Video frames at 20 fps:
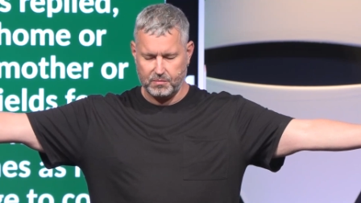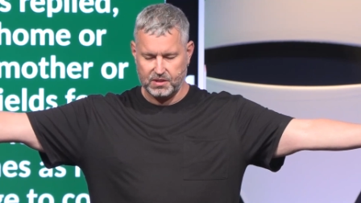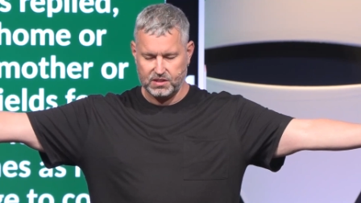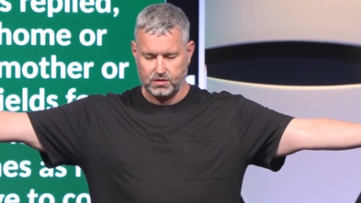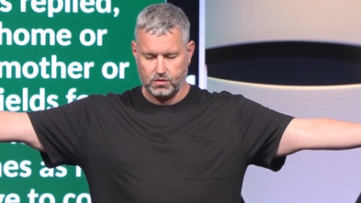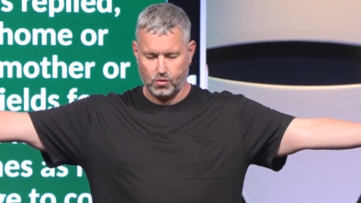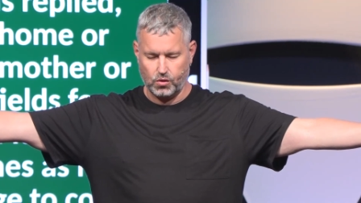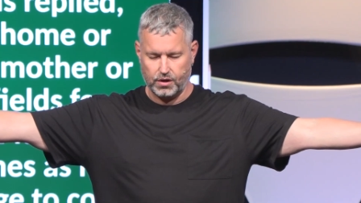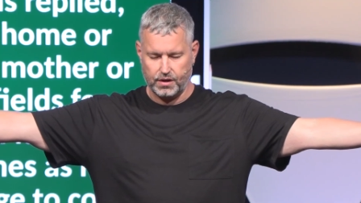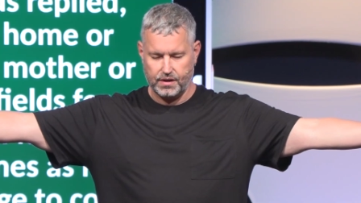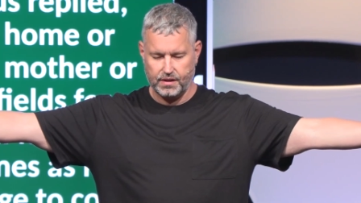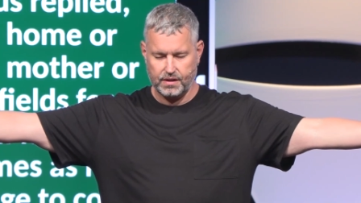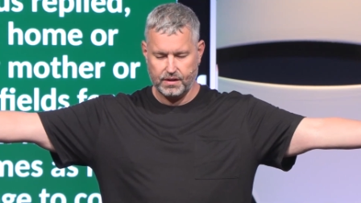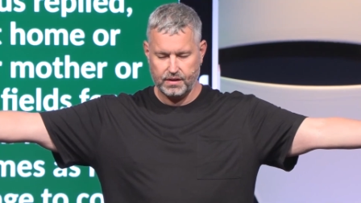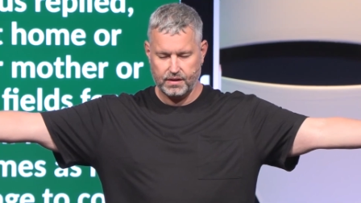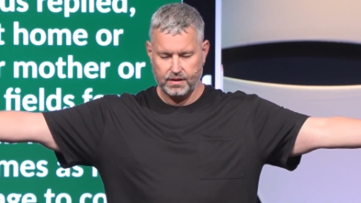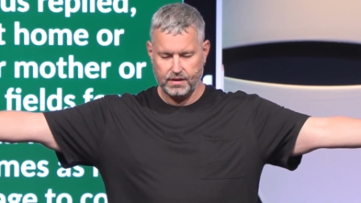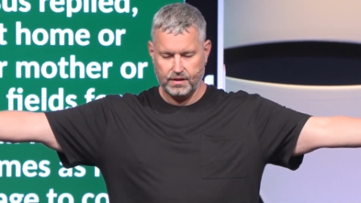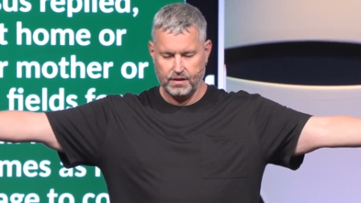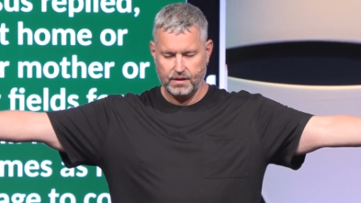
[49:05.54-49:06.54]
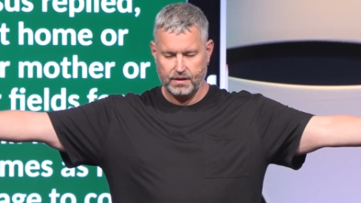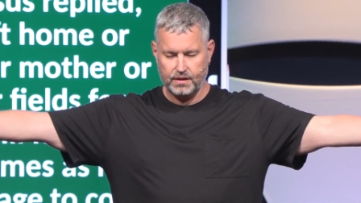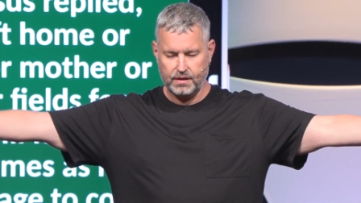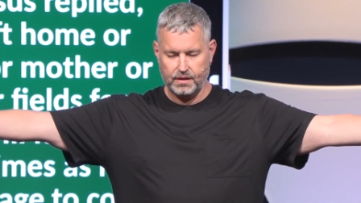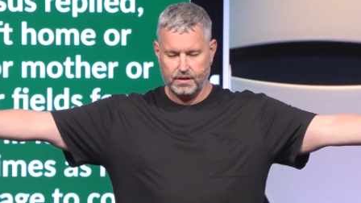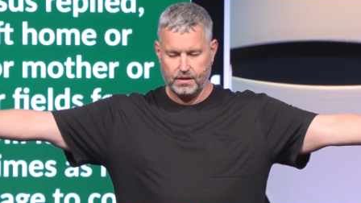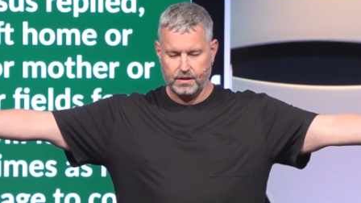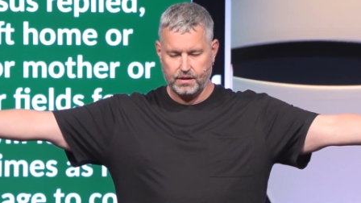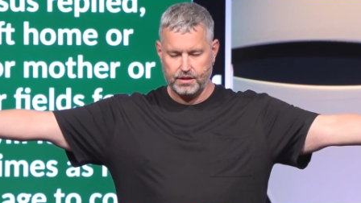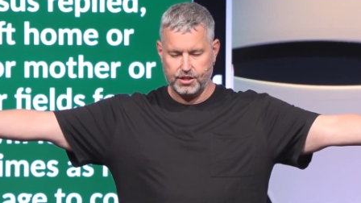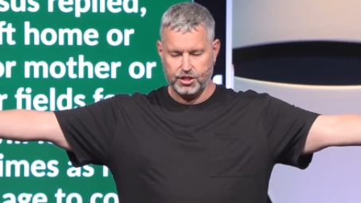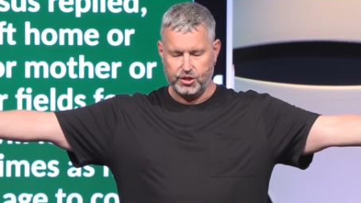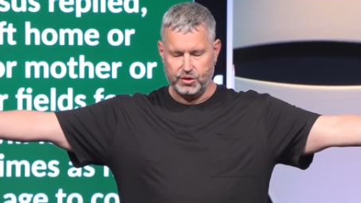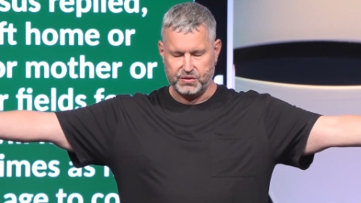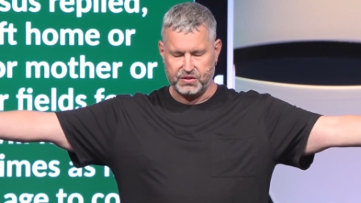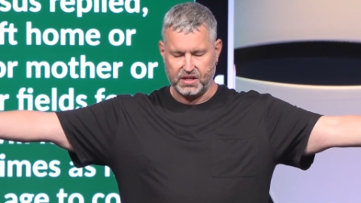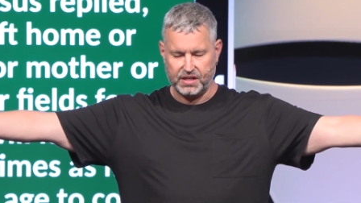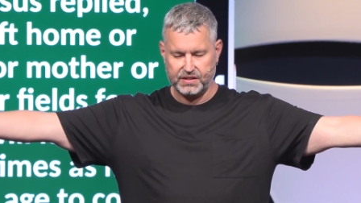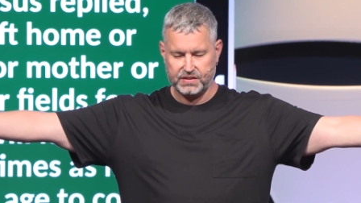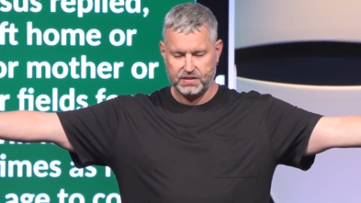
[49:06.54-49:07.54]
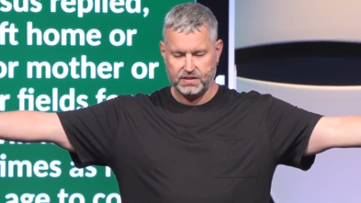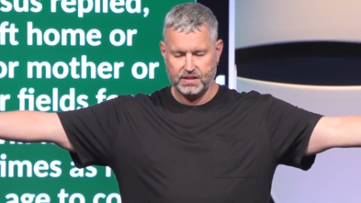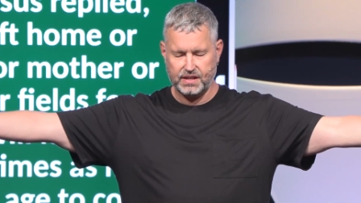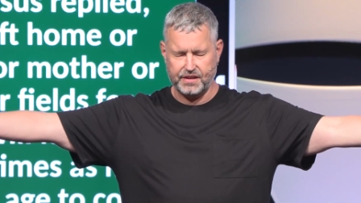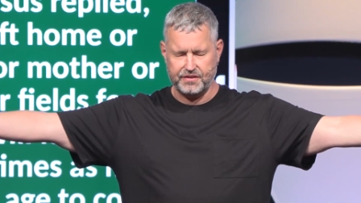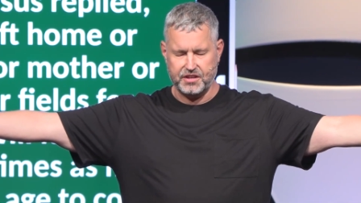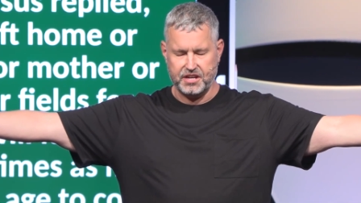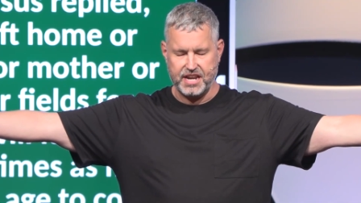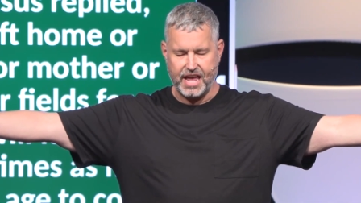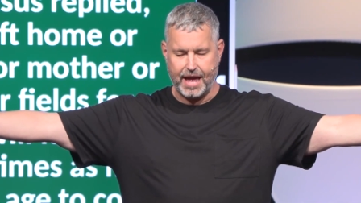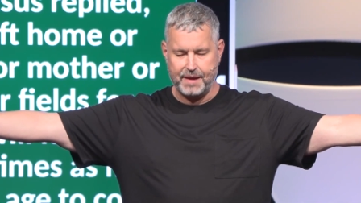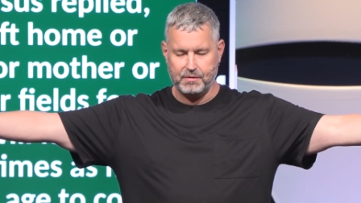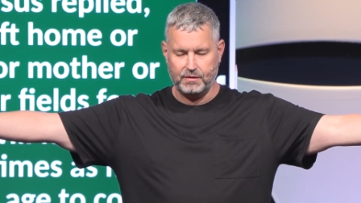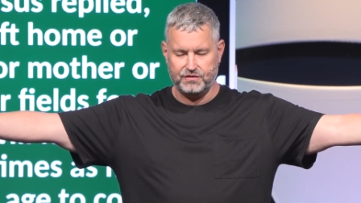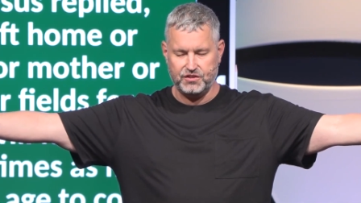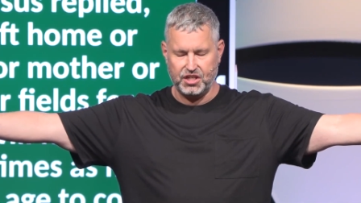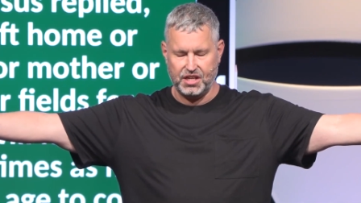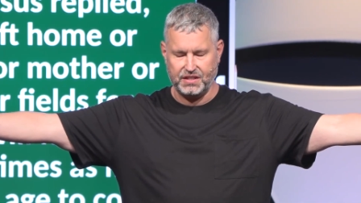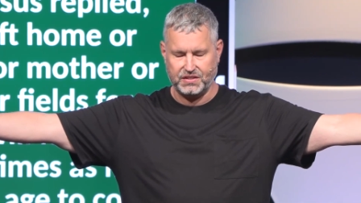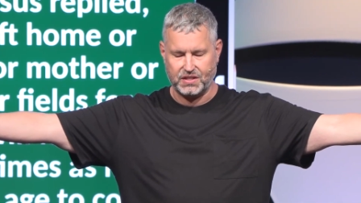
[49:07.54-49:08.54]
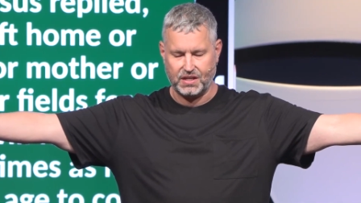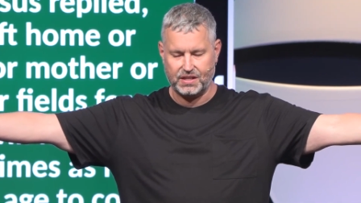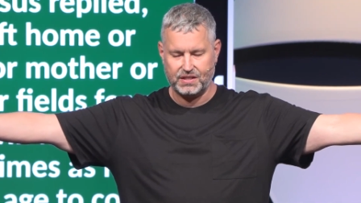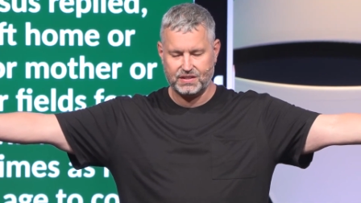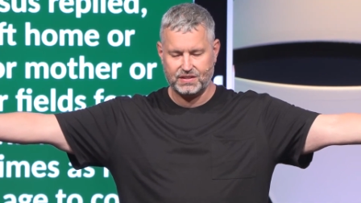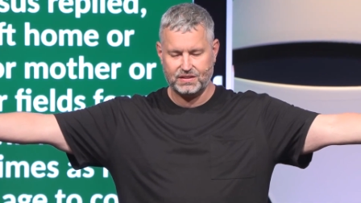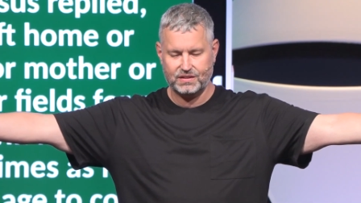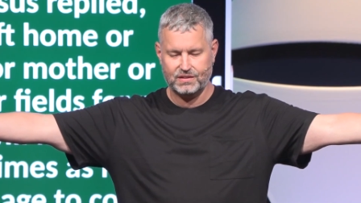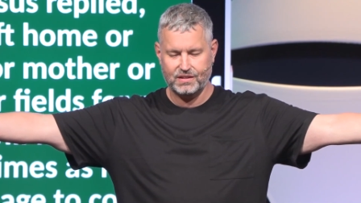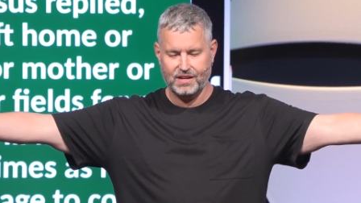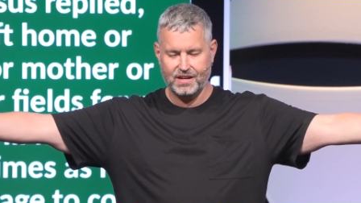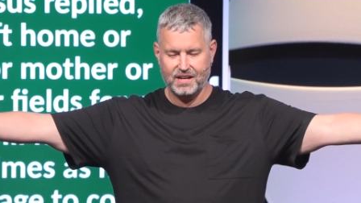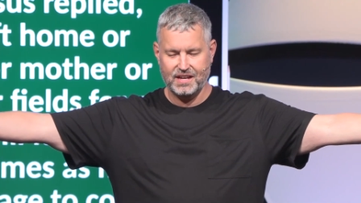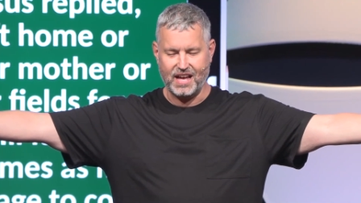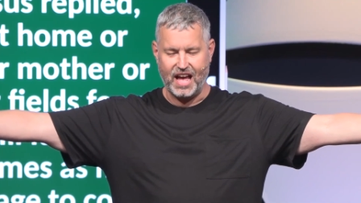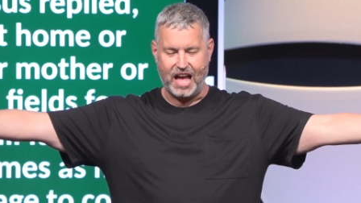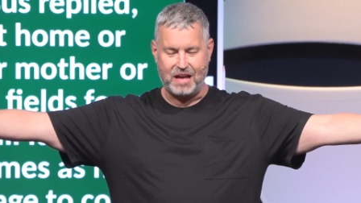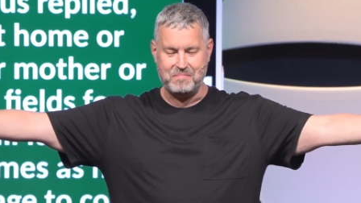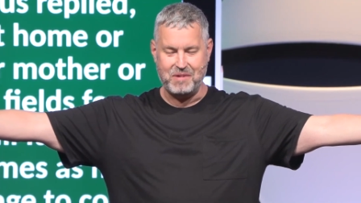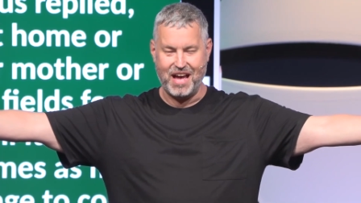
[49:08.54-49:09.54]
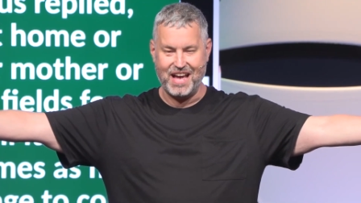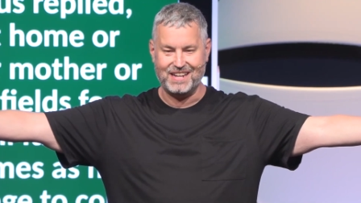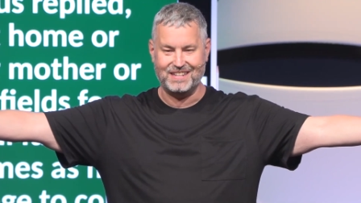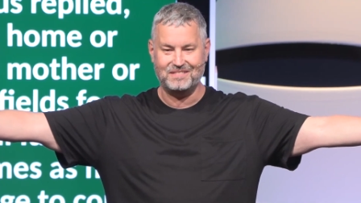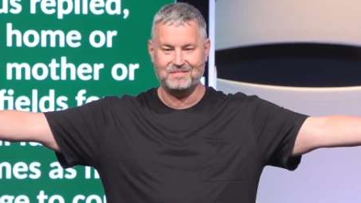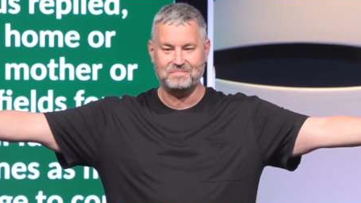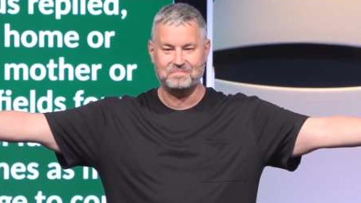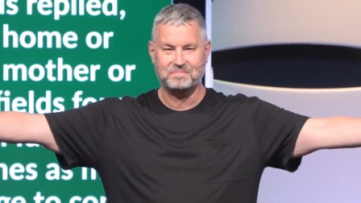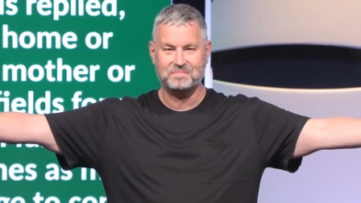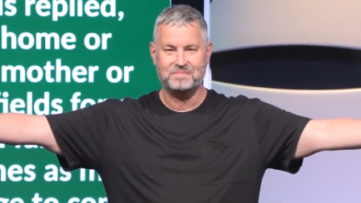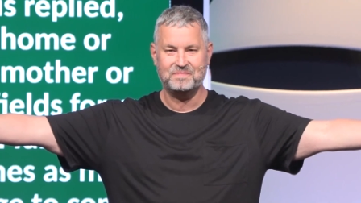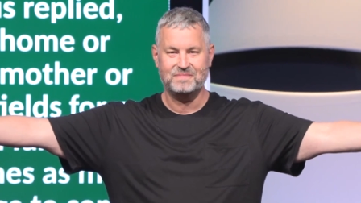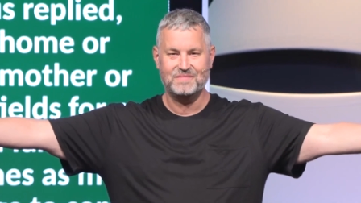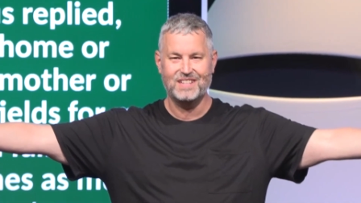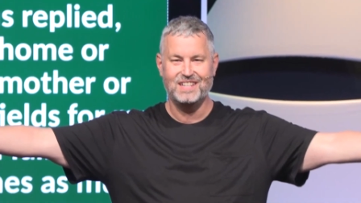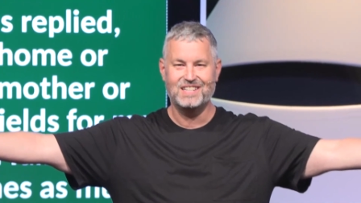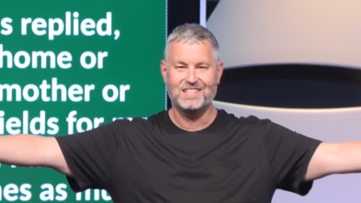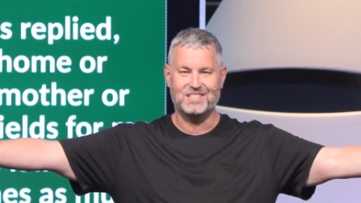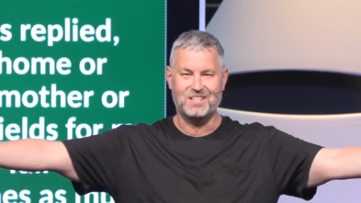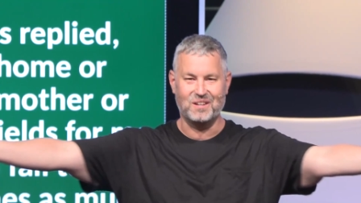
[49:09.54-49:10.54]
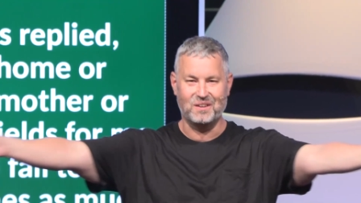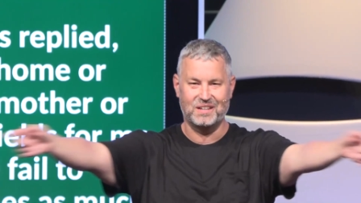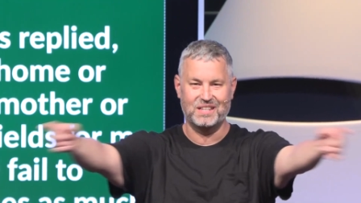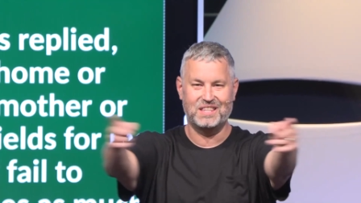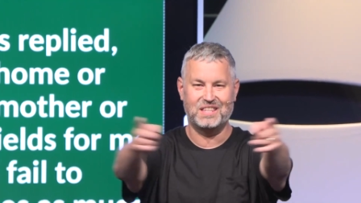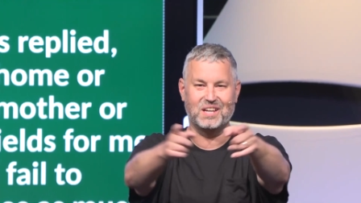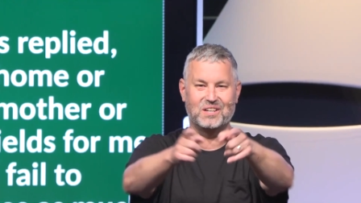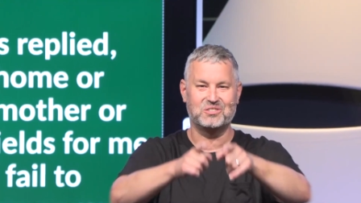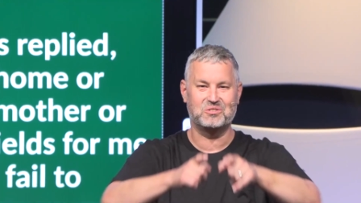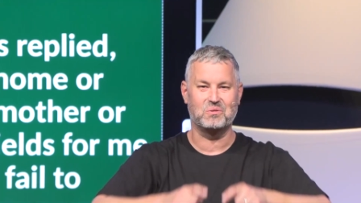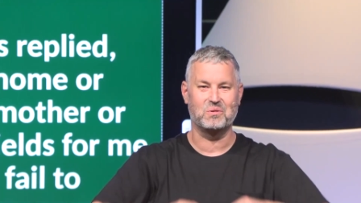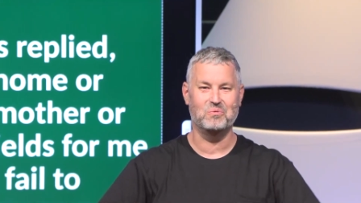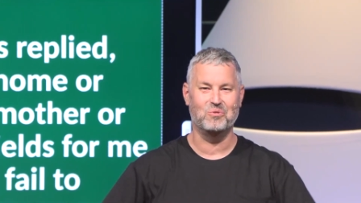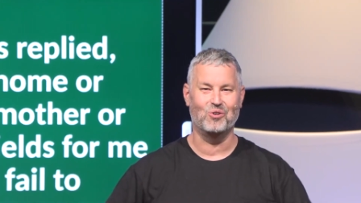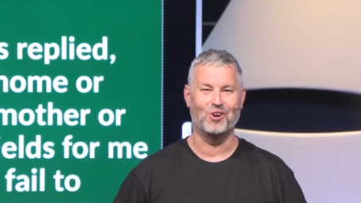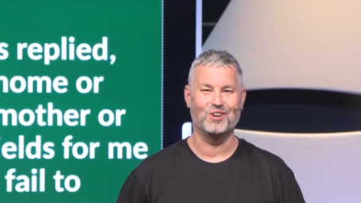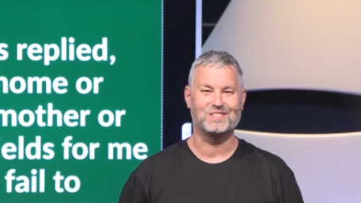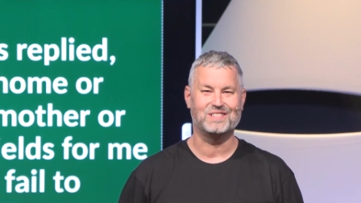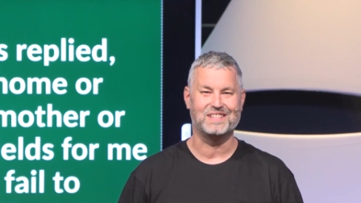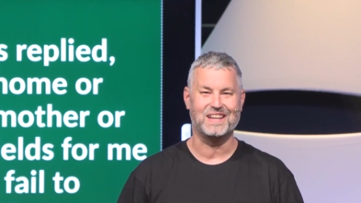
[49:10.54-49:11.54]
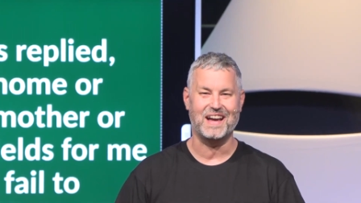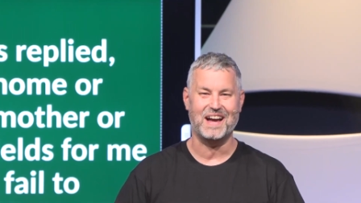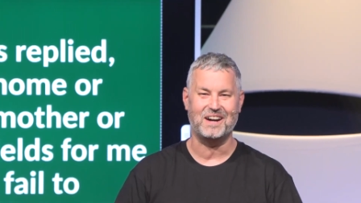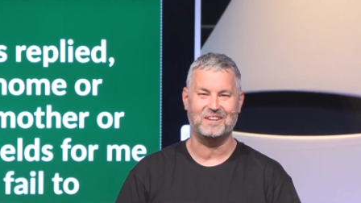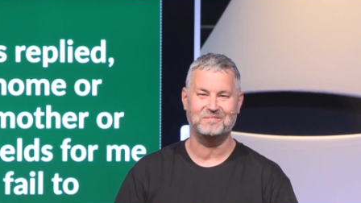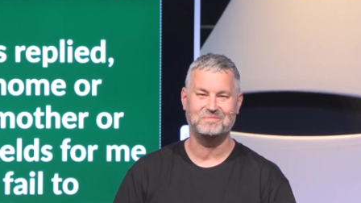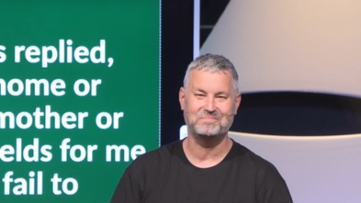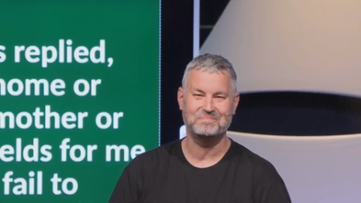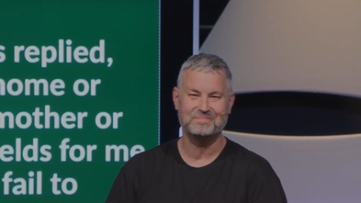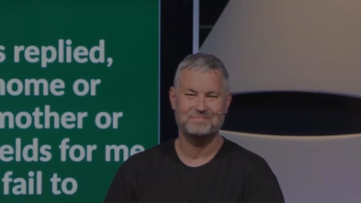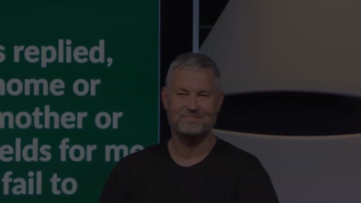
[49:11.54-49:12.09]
from us, Lord, use us. In the name of Jesus, amen. Go get those rewards now.